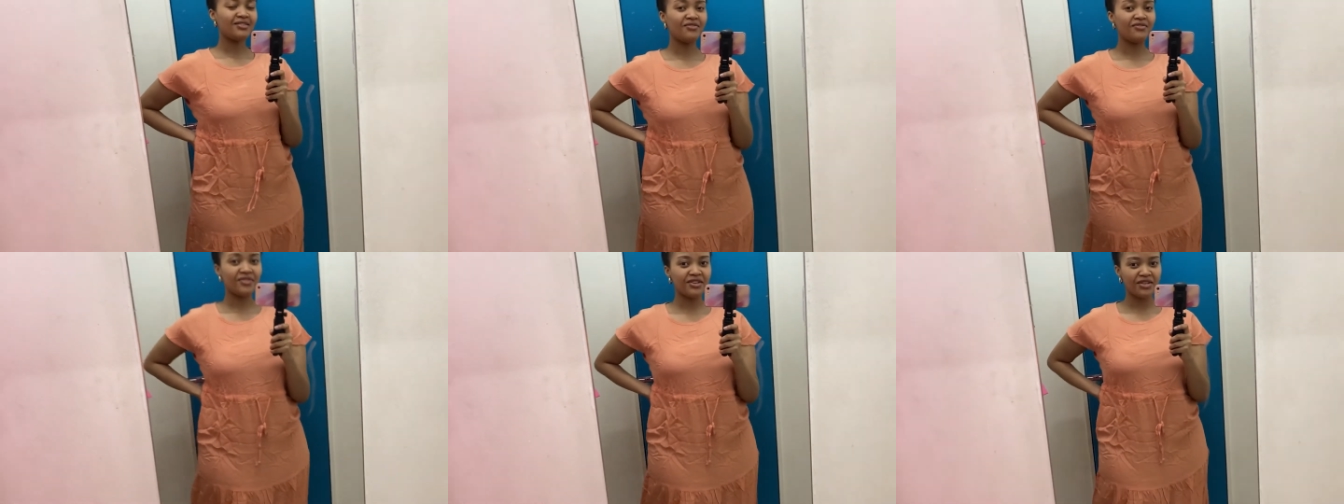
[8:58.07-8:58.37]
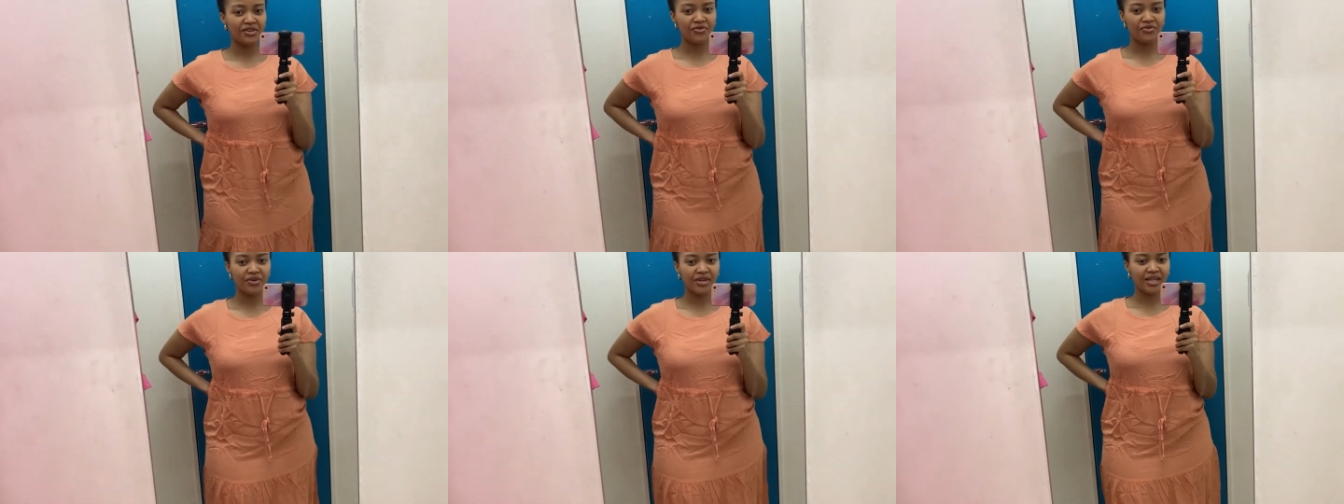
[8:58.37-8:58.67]

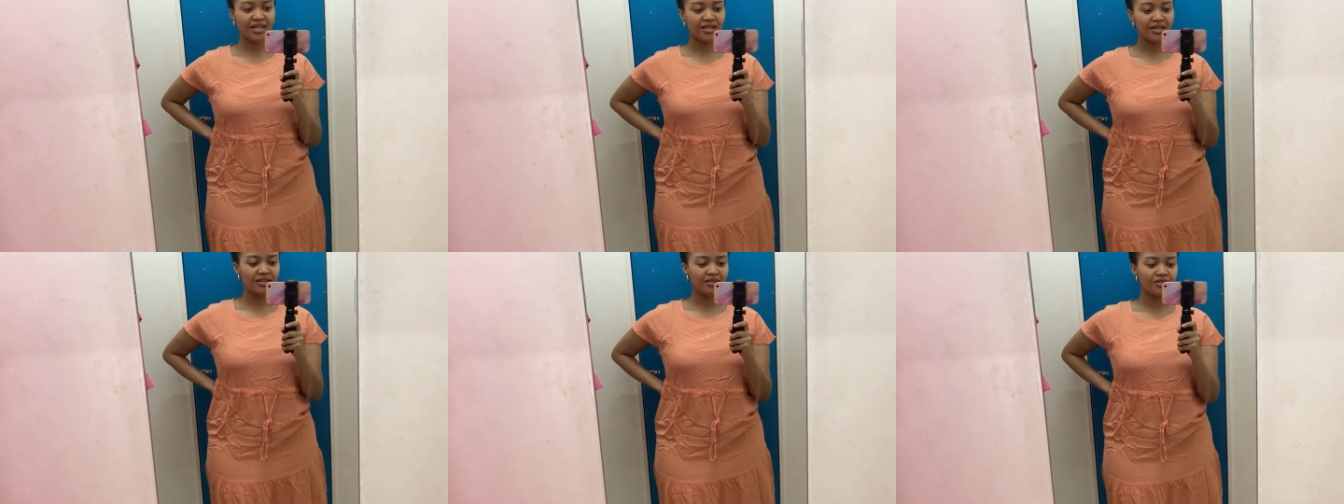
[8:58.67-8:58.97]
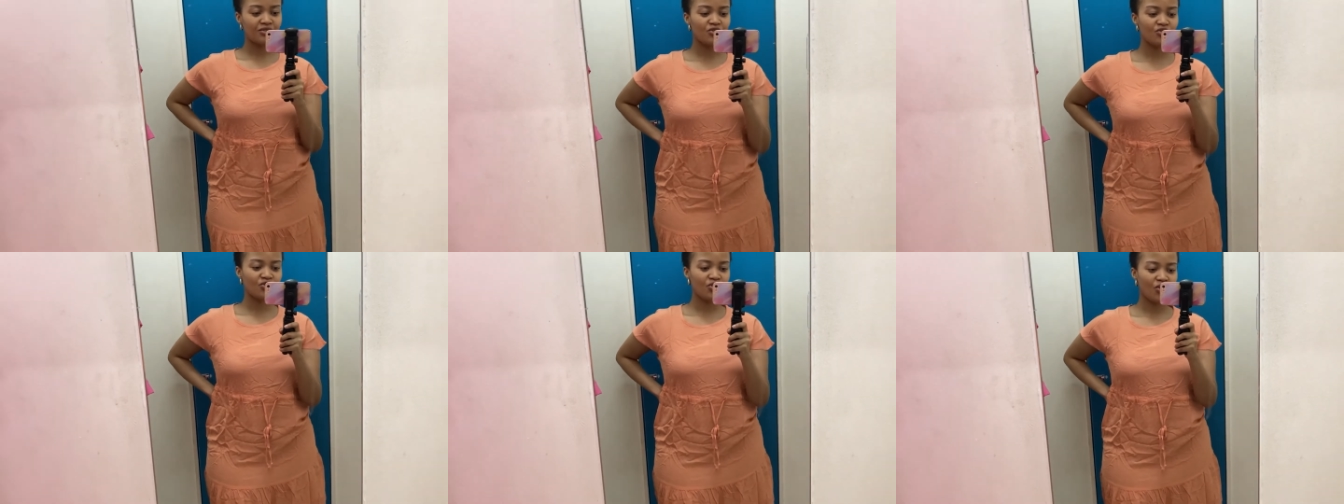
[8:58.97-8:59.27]
very wrinkled
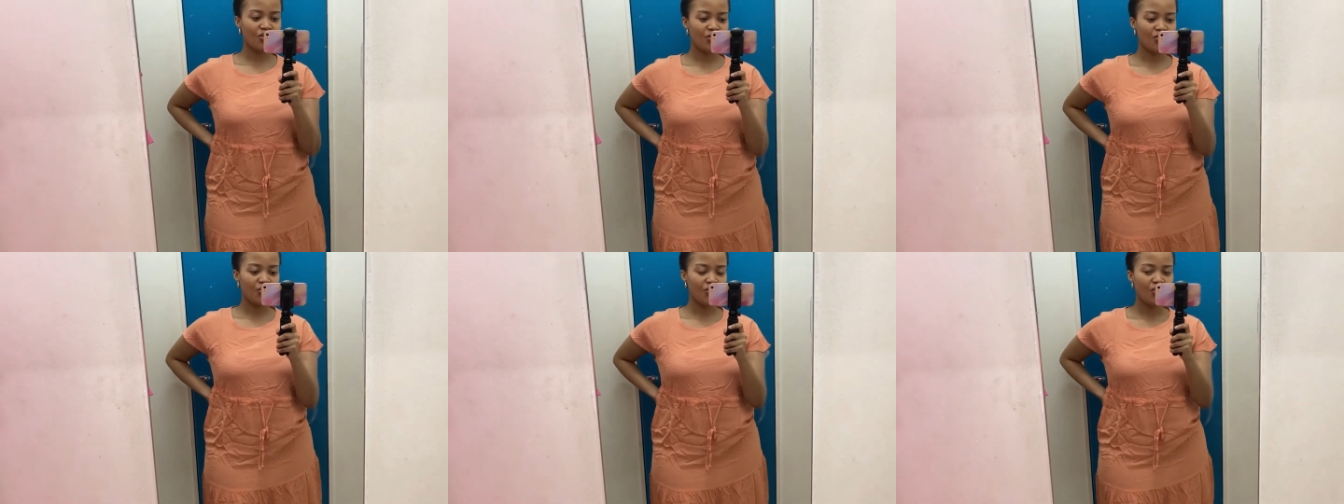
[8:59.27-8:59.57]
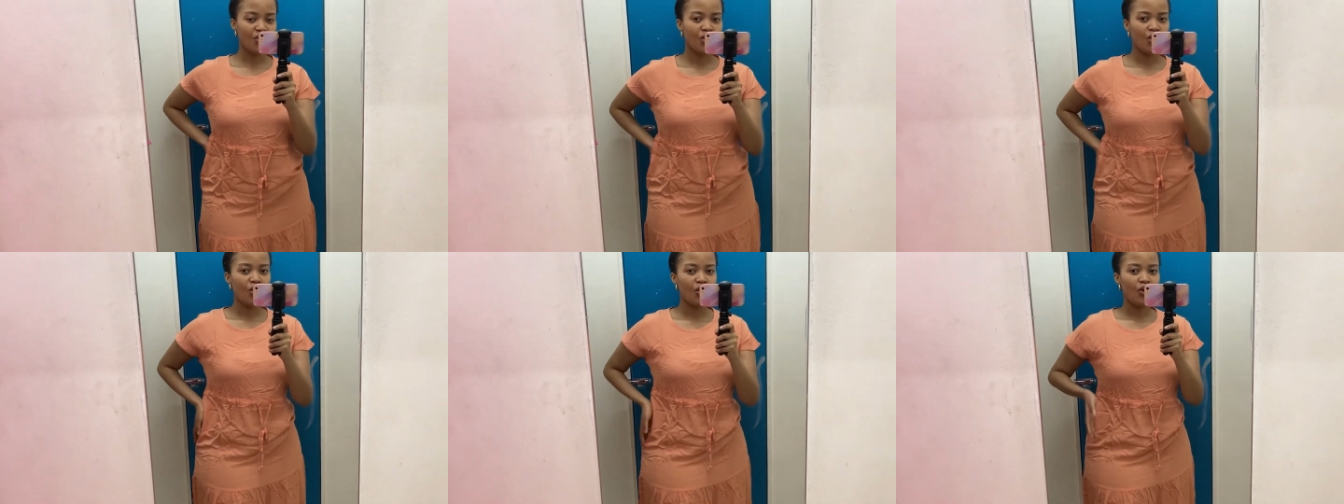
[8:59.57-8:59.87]
so
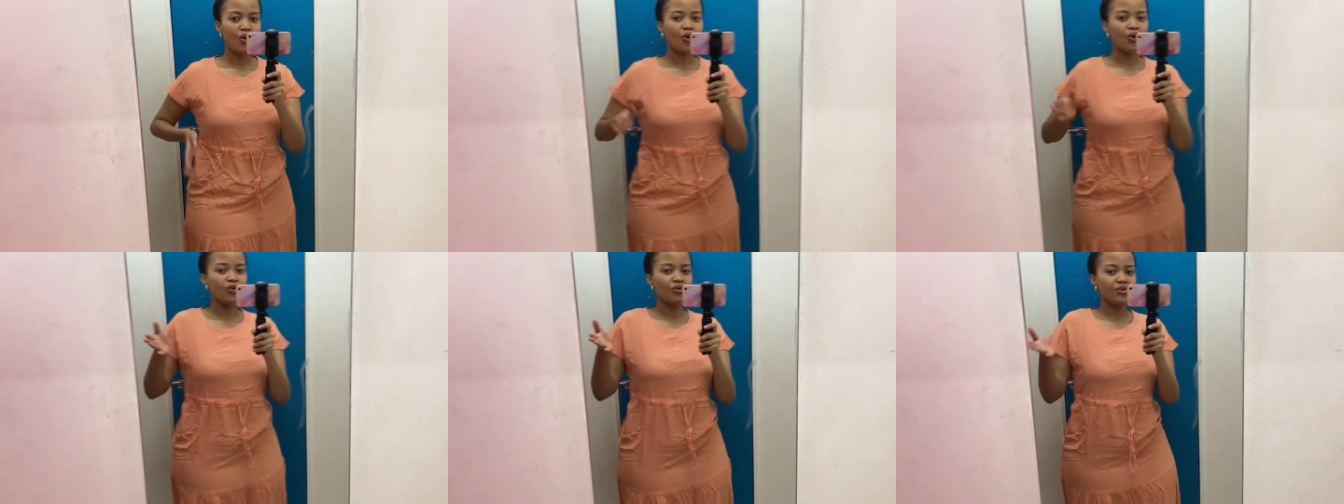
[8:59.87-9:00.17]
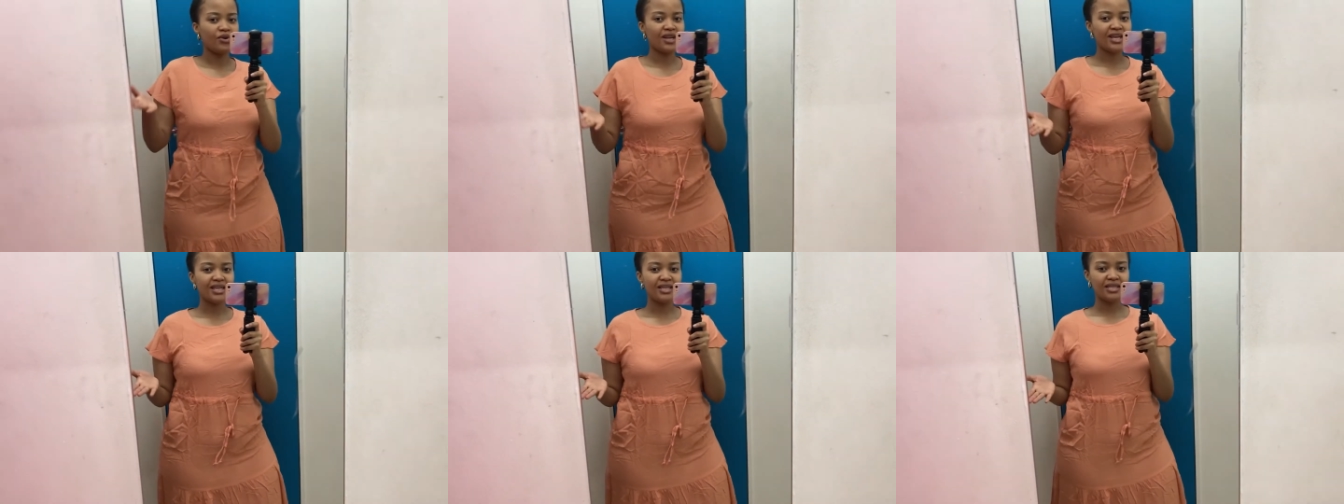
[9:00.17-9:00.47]

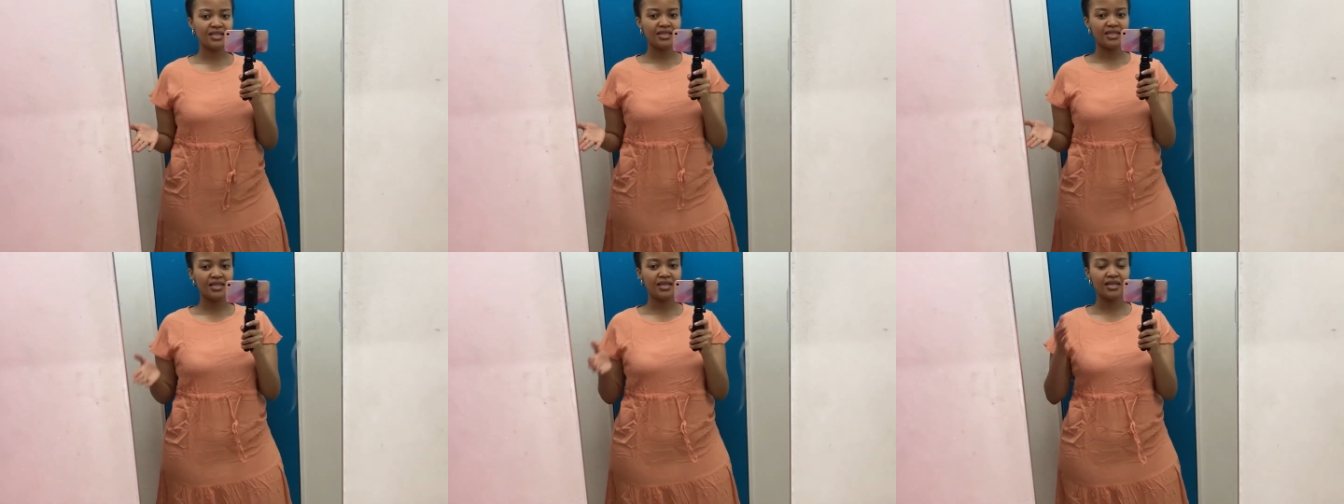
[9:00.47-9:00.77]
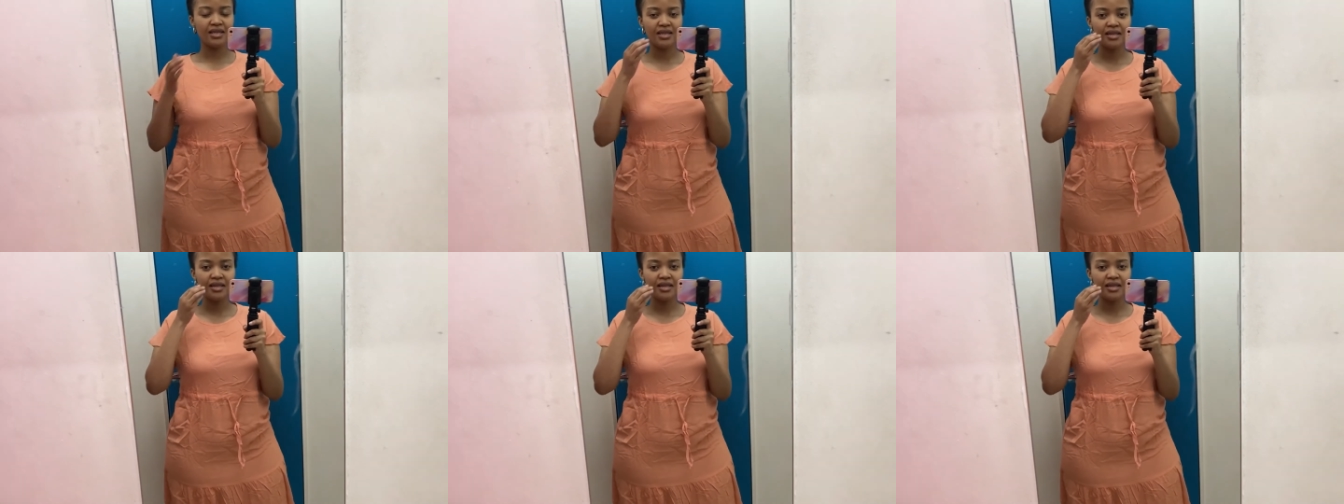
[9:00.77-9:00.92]
already